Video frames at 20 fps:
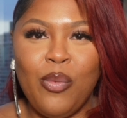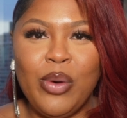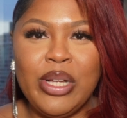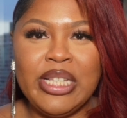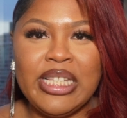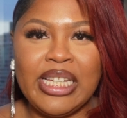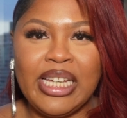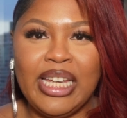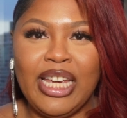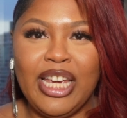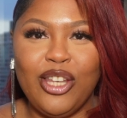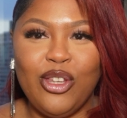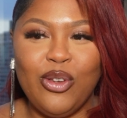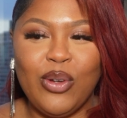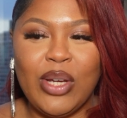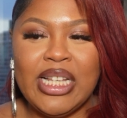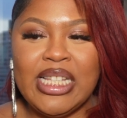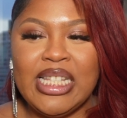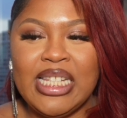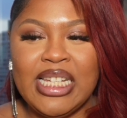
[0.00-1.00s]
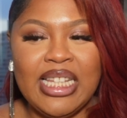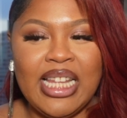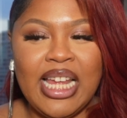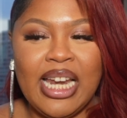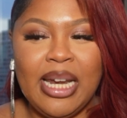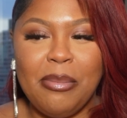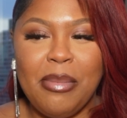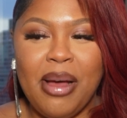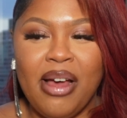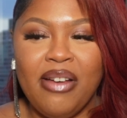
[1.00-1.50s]
Once again, you can see that
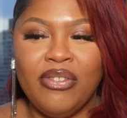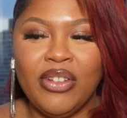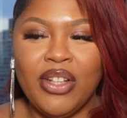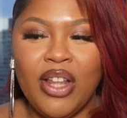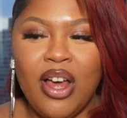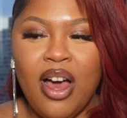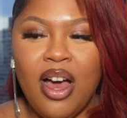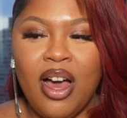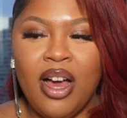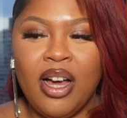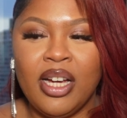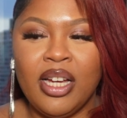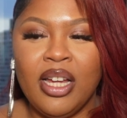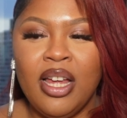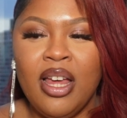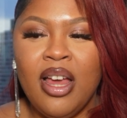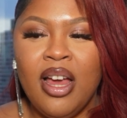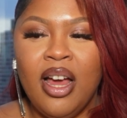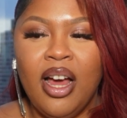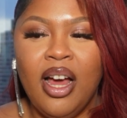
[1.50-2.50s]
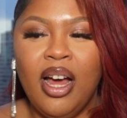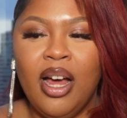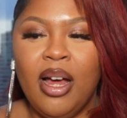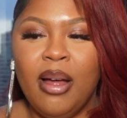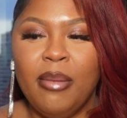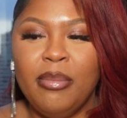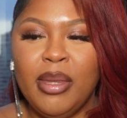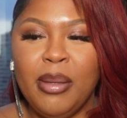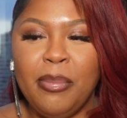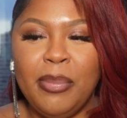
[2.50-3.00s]
in my vlog.
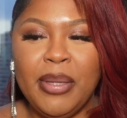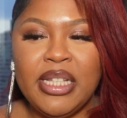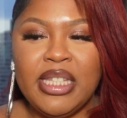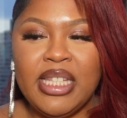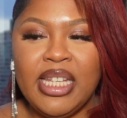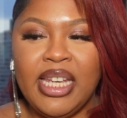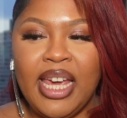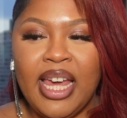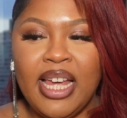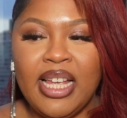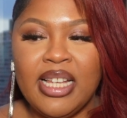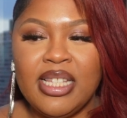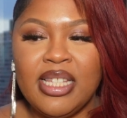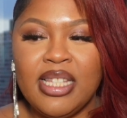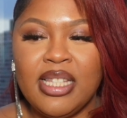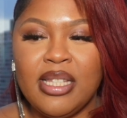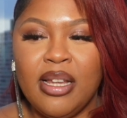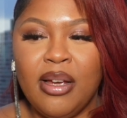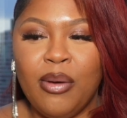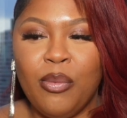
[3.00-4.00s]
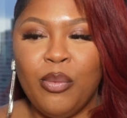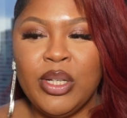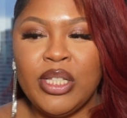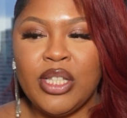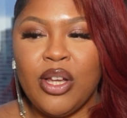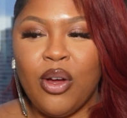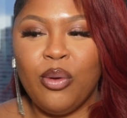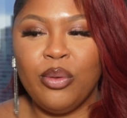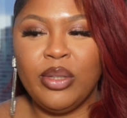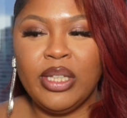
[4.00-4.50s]
The BTS was
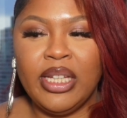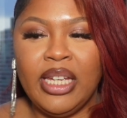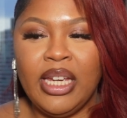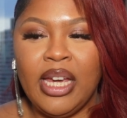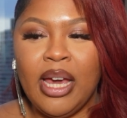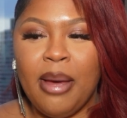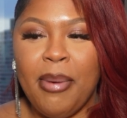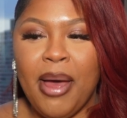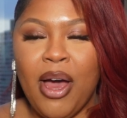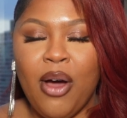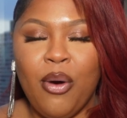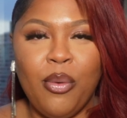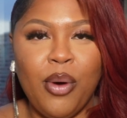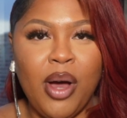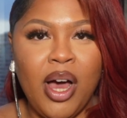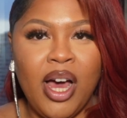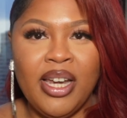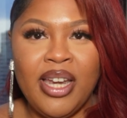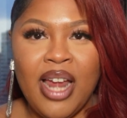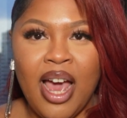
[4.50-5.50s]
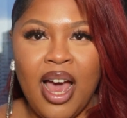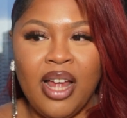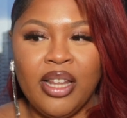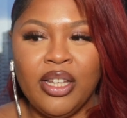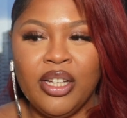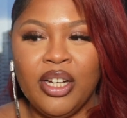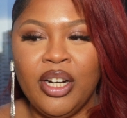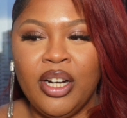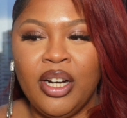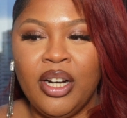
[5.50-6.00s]
only about
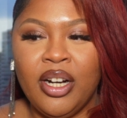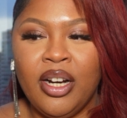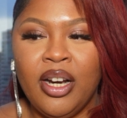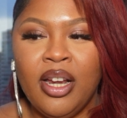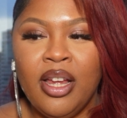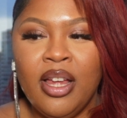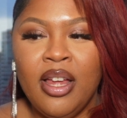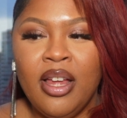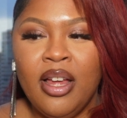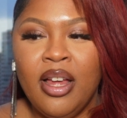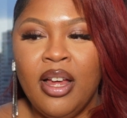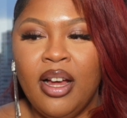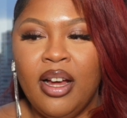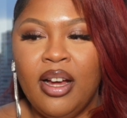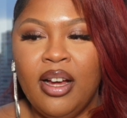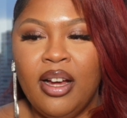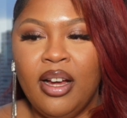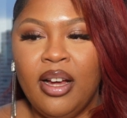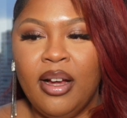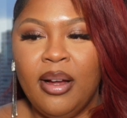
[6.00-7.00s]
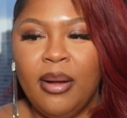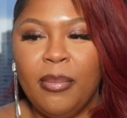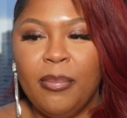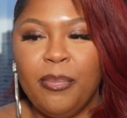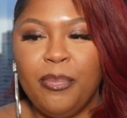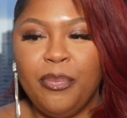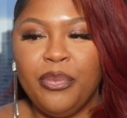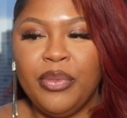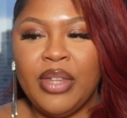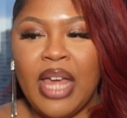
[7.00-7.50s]
$1.
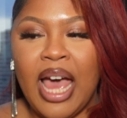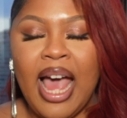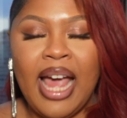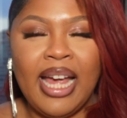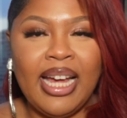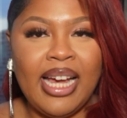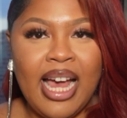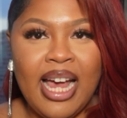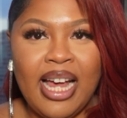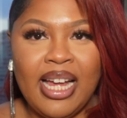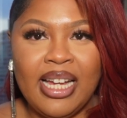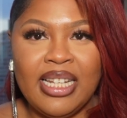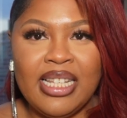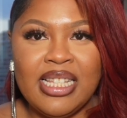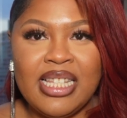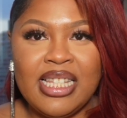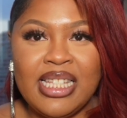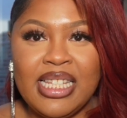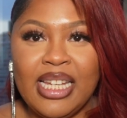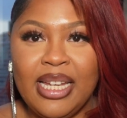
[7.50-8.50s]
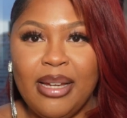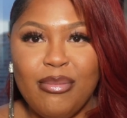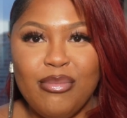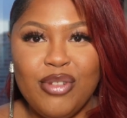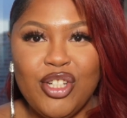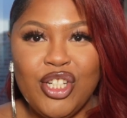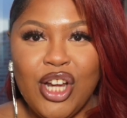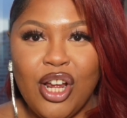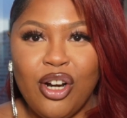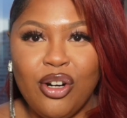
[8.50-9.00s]
The Icon CM
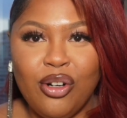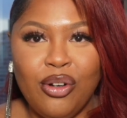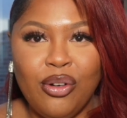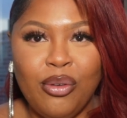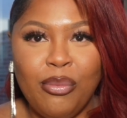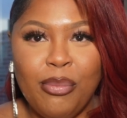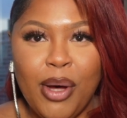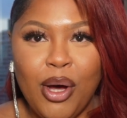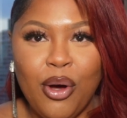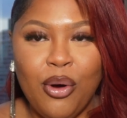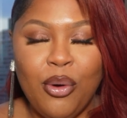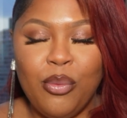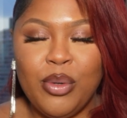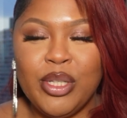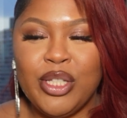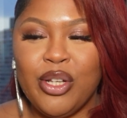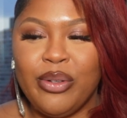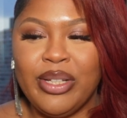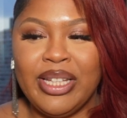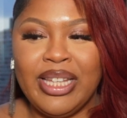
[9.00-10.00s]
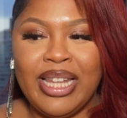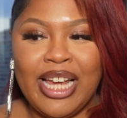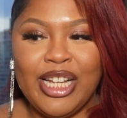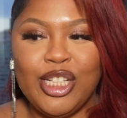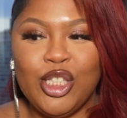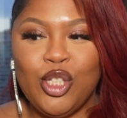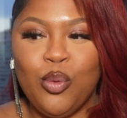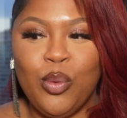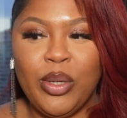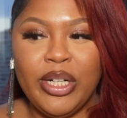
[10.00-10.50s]
shuttle boat was only
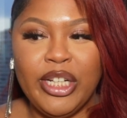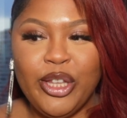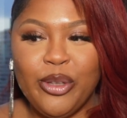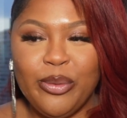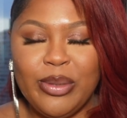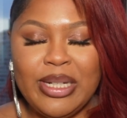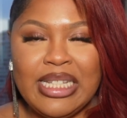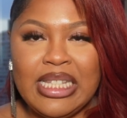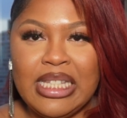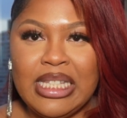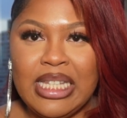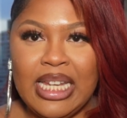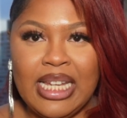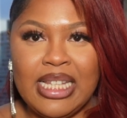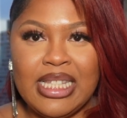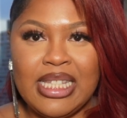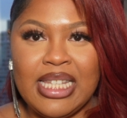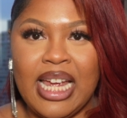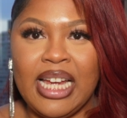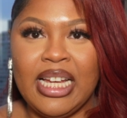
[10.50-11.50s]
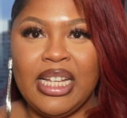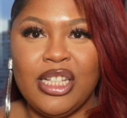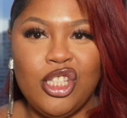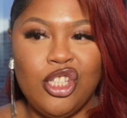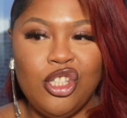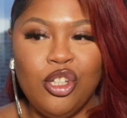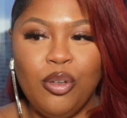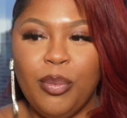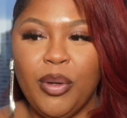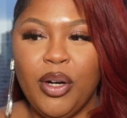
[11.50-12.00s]
like 23 cents. Like, it's
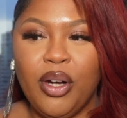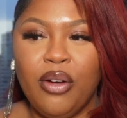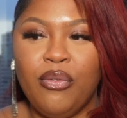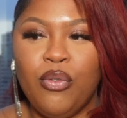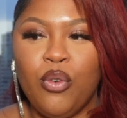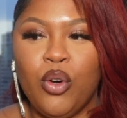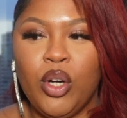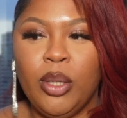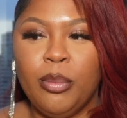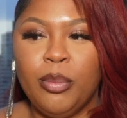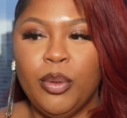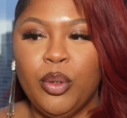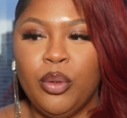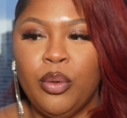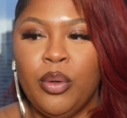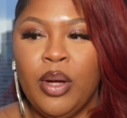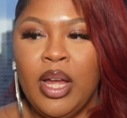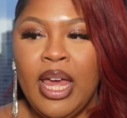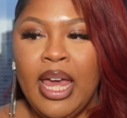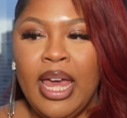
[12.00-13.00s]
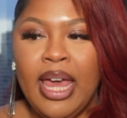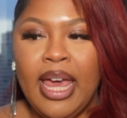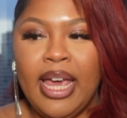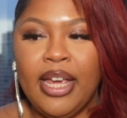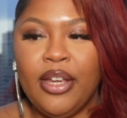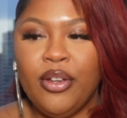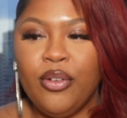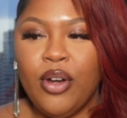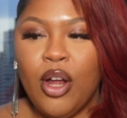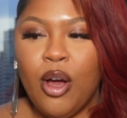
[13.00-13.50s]
super affordable.
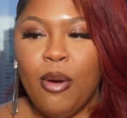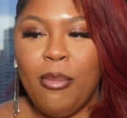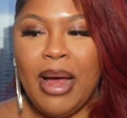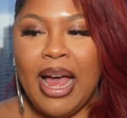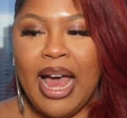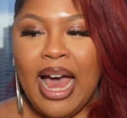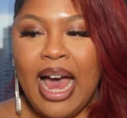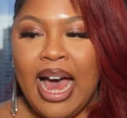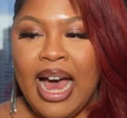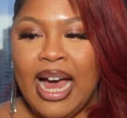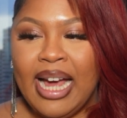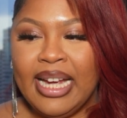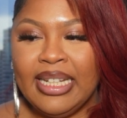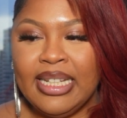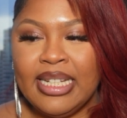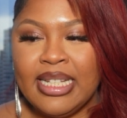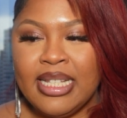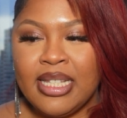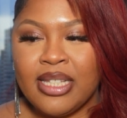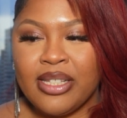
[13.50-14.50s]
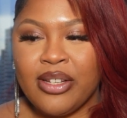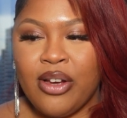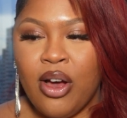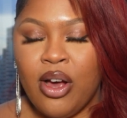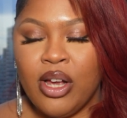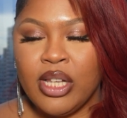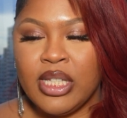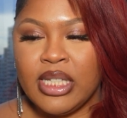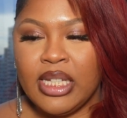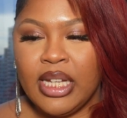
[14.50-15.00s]
And you know, my highest
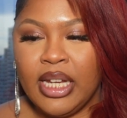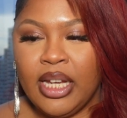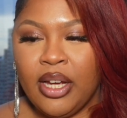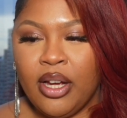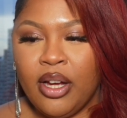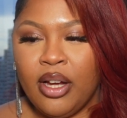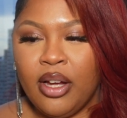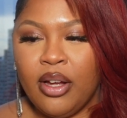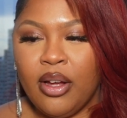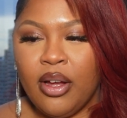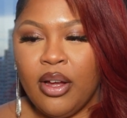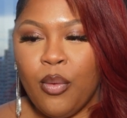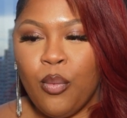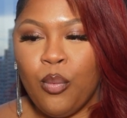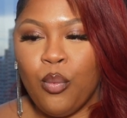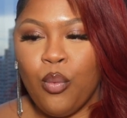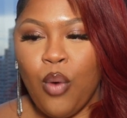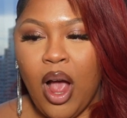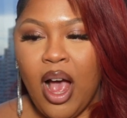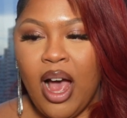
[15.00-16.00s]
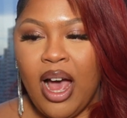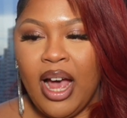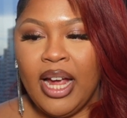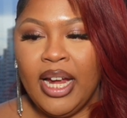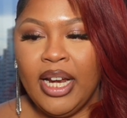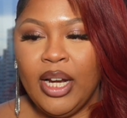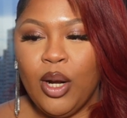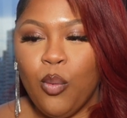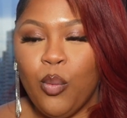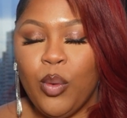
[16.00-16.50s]
costing
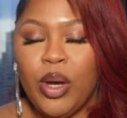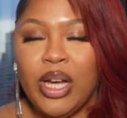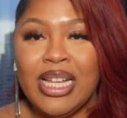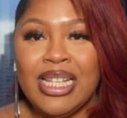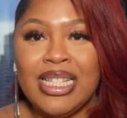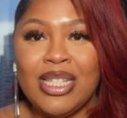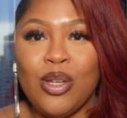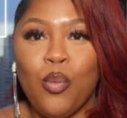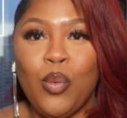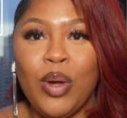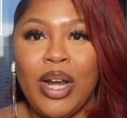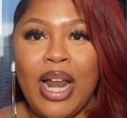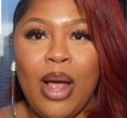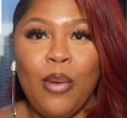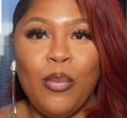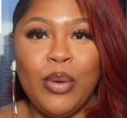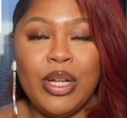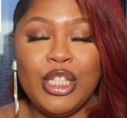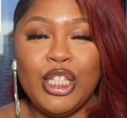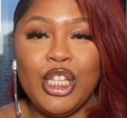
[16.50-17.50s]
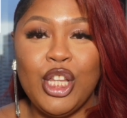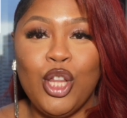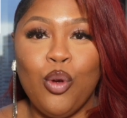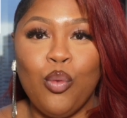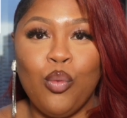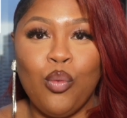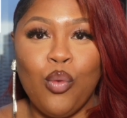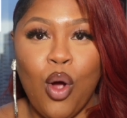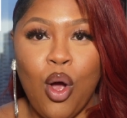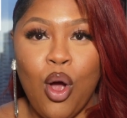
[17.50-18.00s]
ride was when I went to the
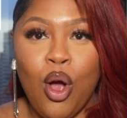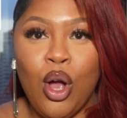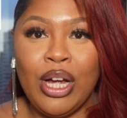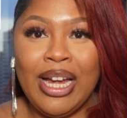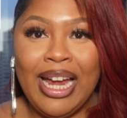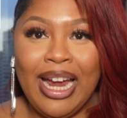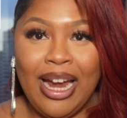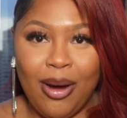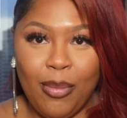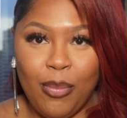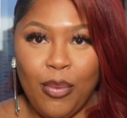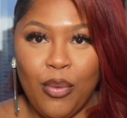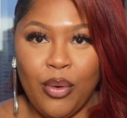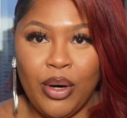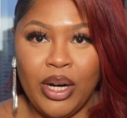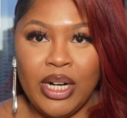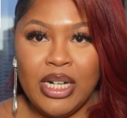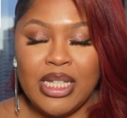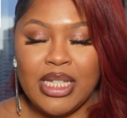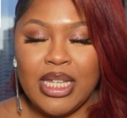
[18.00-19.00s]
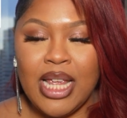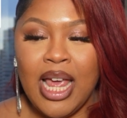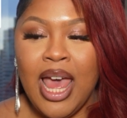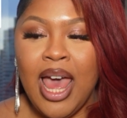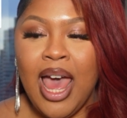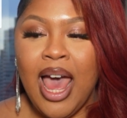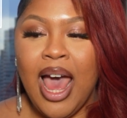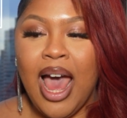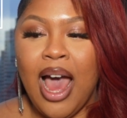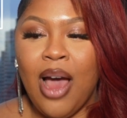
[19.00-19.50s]
wrong airport.
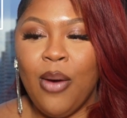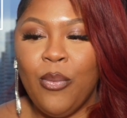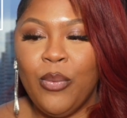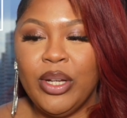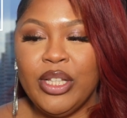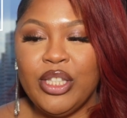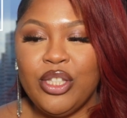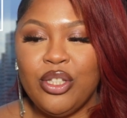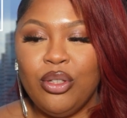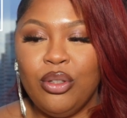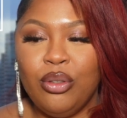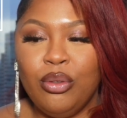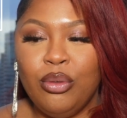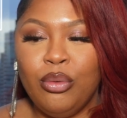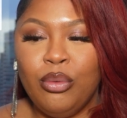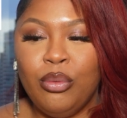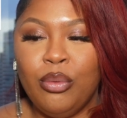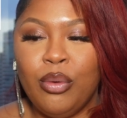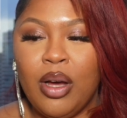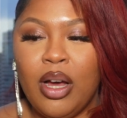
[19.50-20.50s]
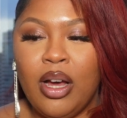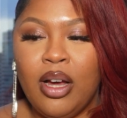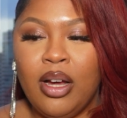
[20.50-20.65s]
I went to